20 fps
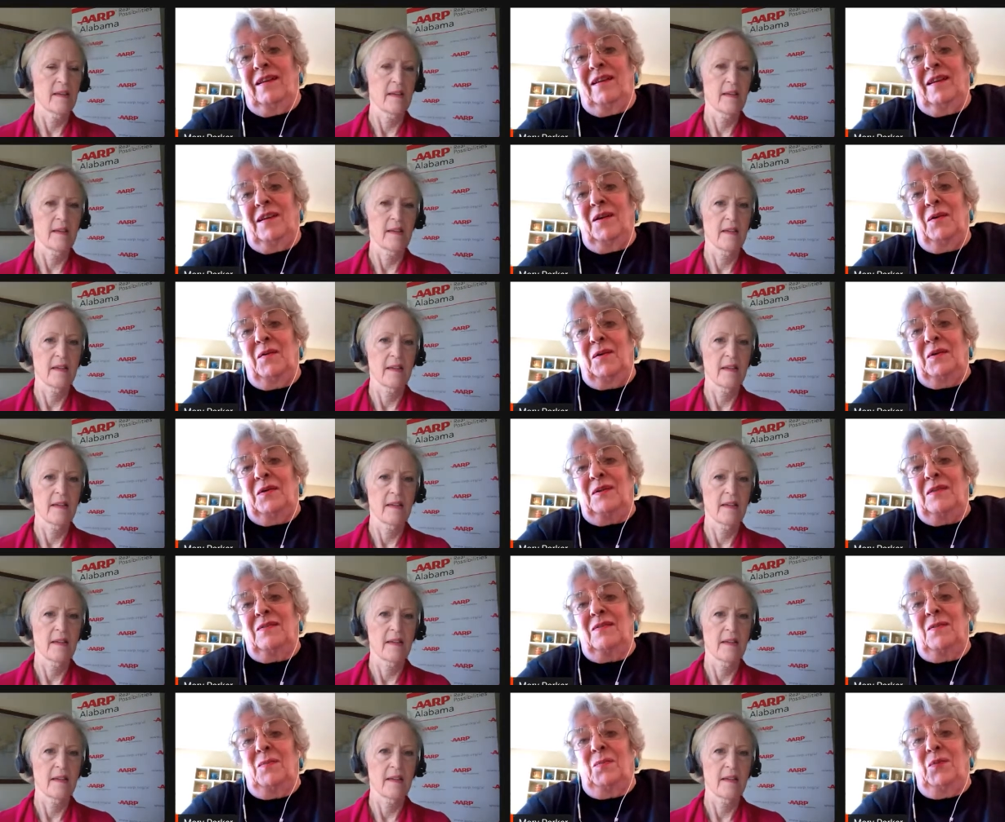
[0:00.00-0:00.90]
Speaker 1: who
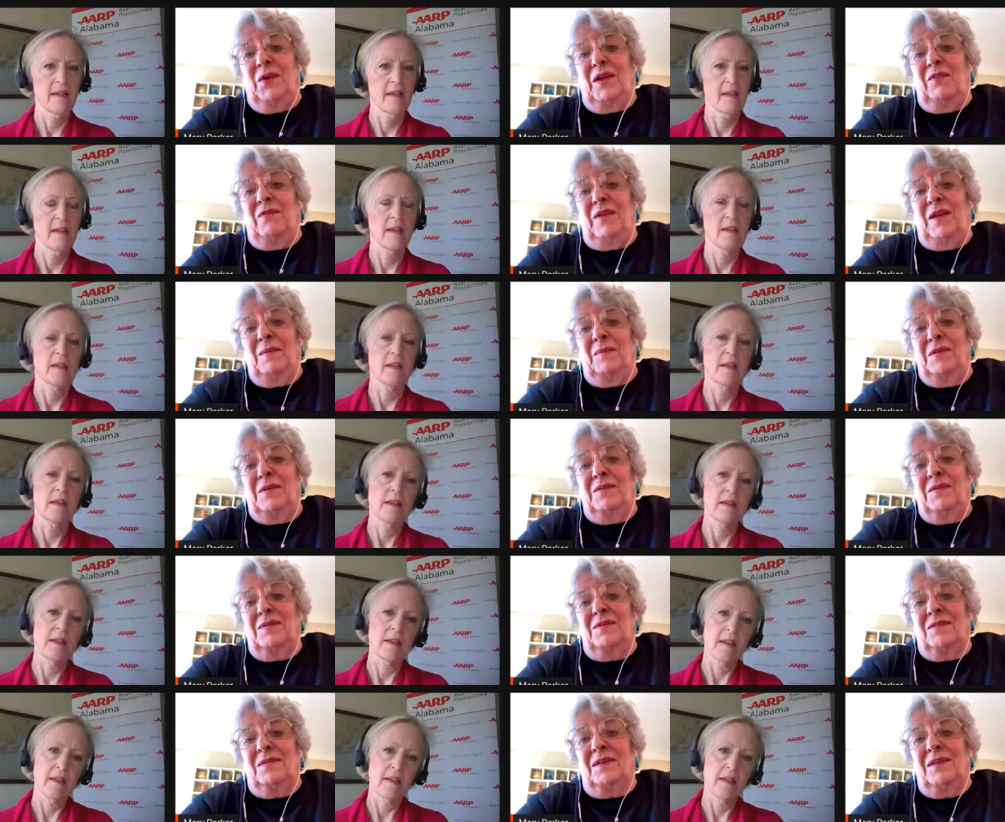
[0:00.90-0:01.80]
is pretty
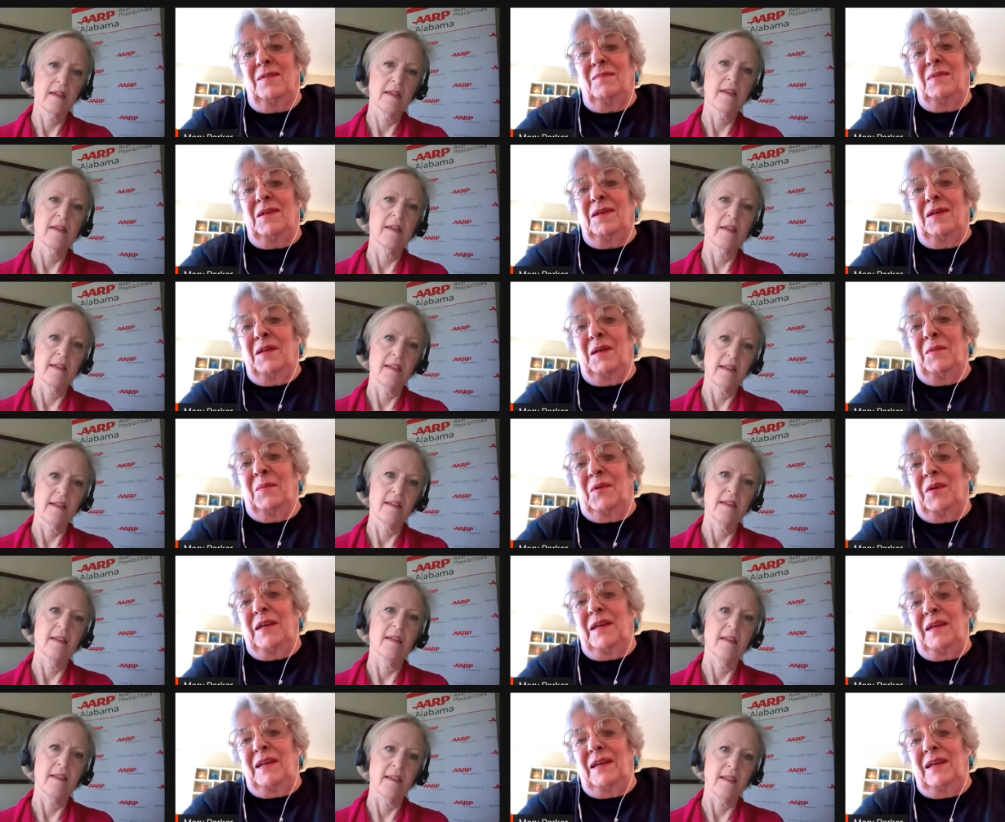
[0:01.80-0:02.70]
famous in
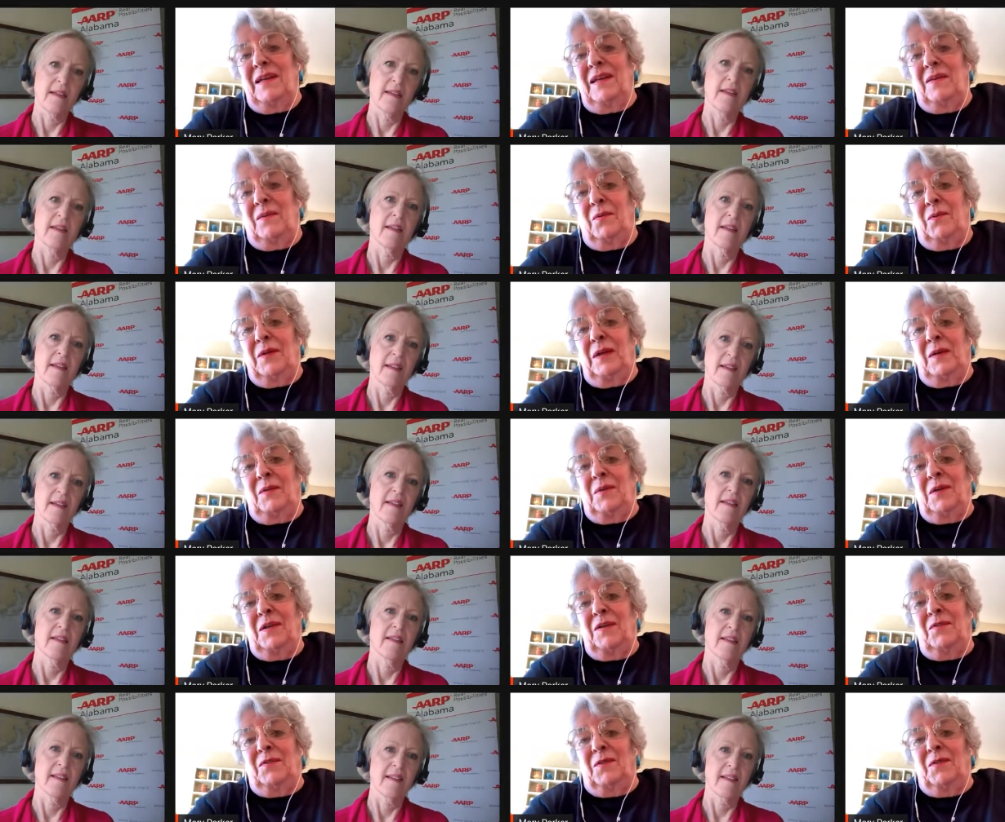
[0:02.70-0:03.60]
Montgomery and a really
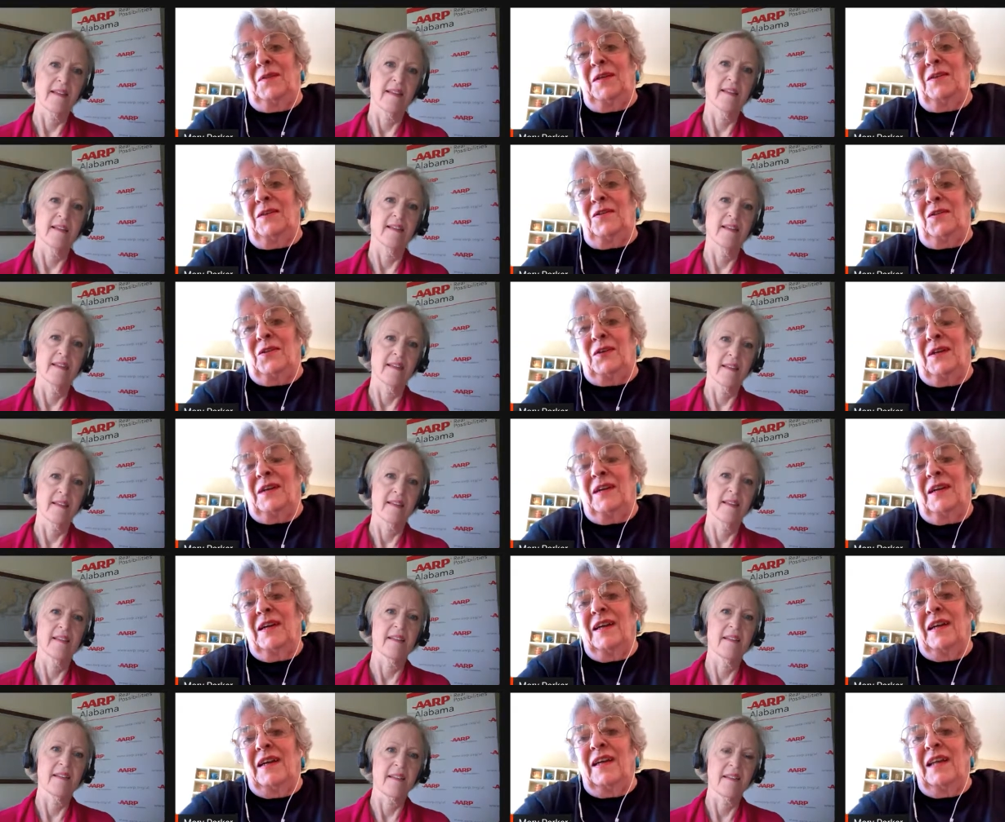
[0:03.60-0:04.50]
wonderful teacher.
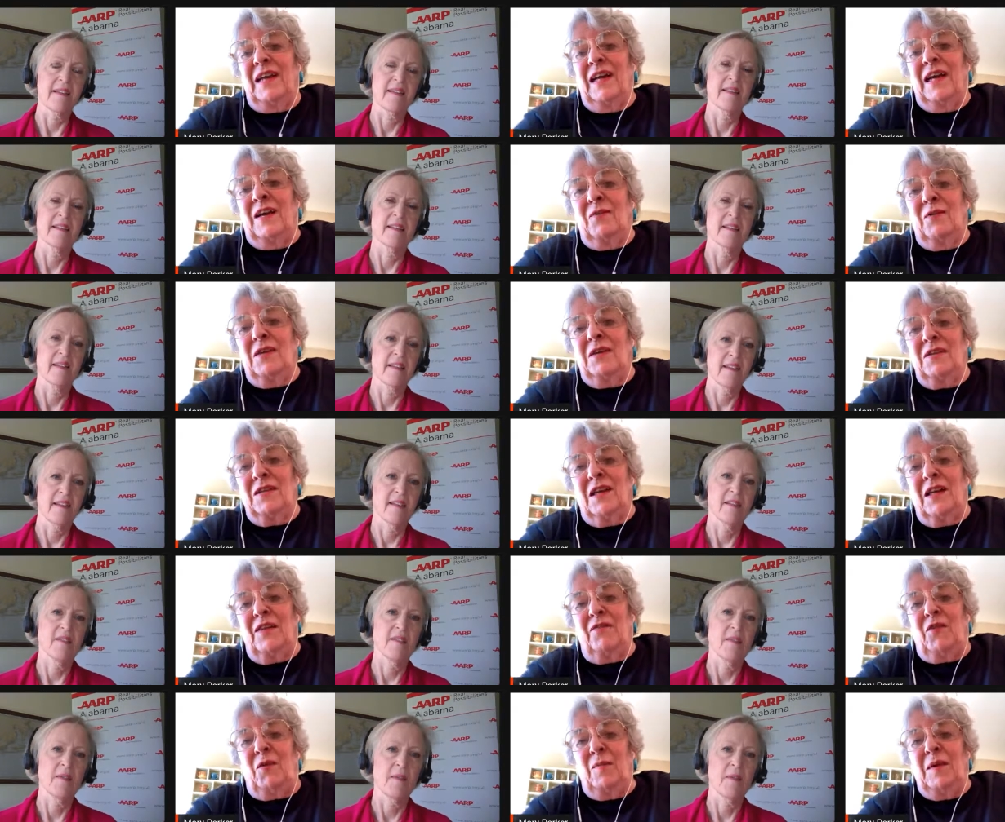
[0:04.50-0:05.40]
And he always
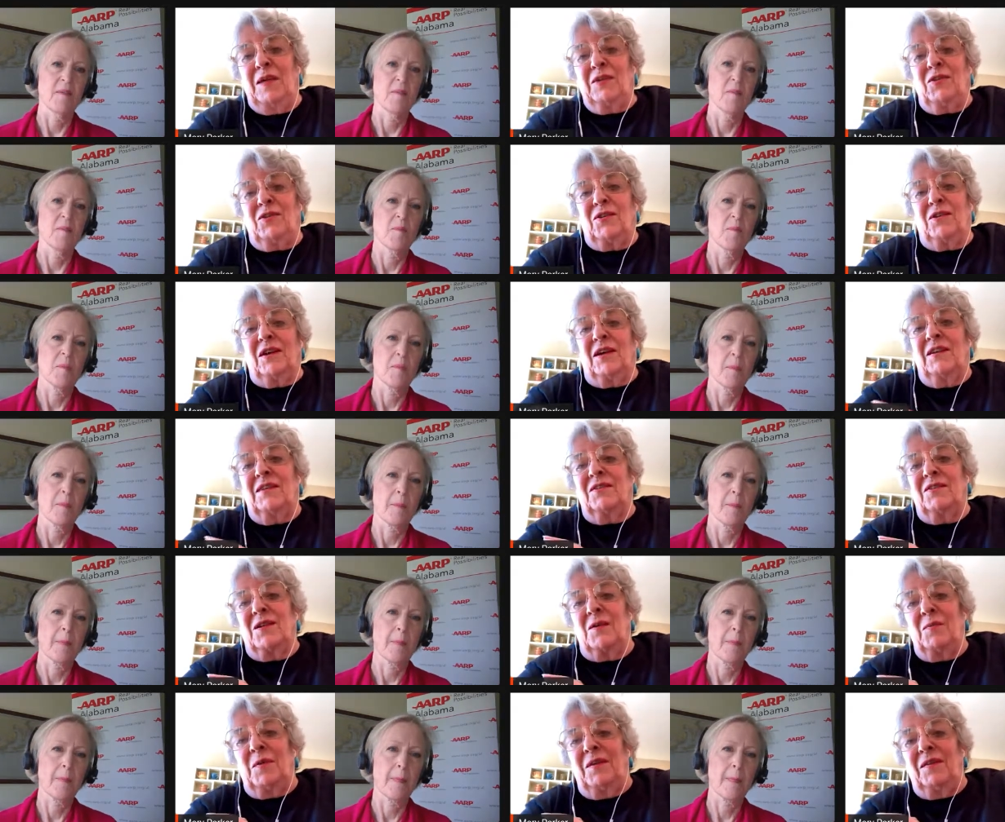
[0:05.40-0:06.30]
said, if you mix your
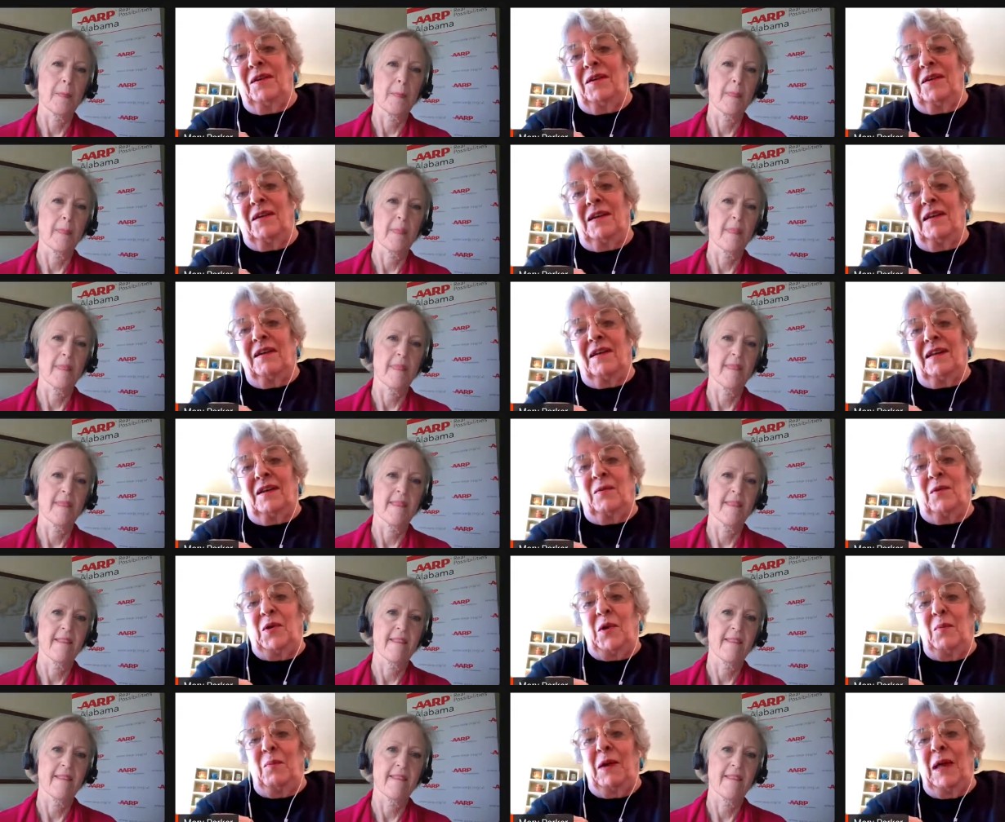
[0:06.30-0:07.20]
colors up and they're ugly,
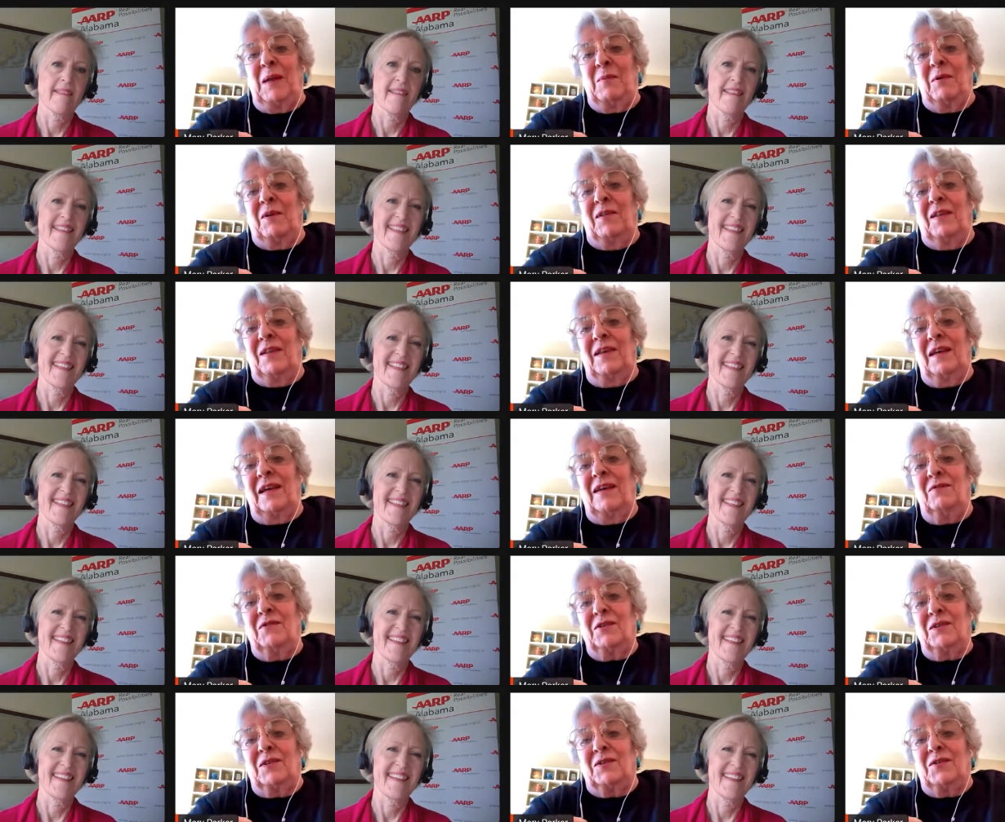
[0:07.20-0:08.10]
when you paint them on the
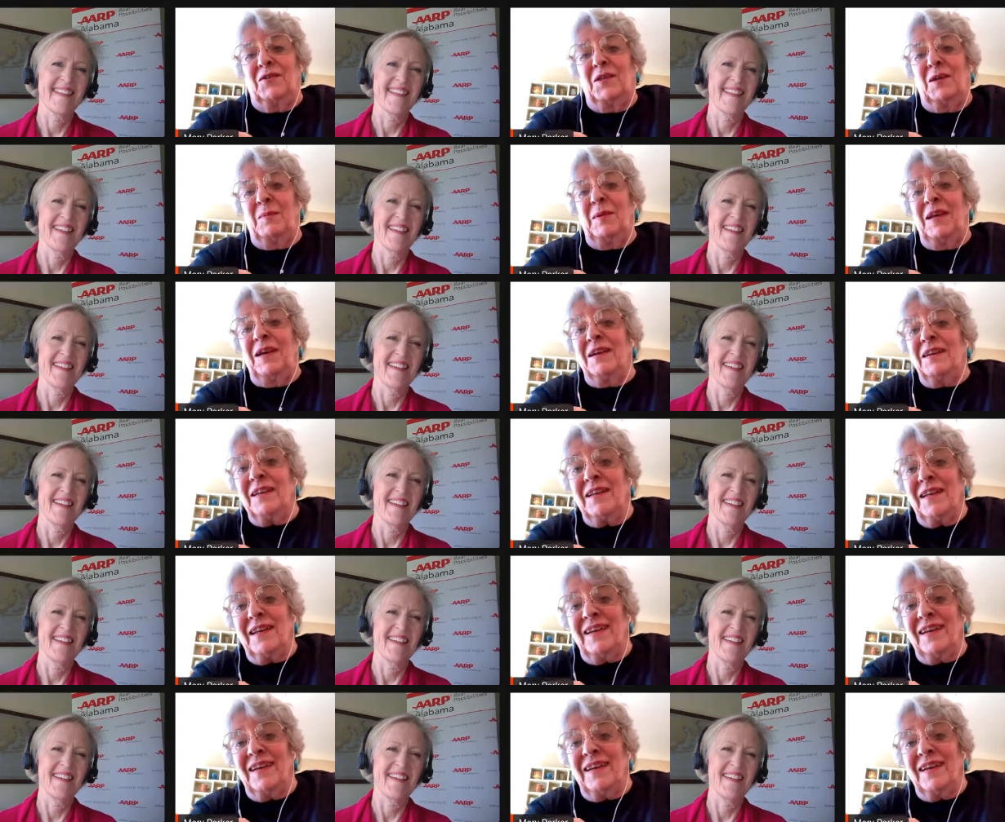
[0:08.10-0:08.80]
canvas, they'll still be ugly.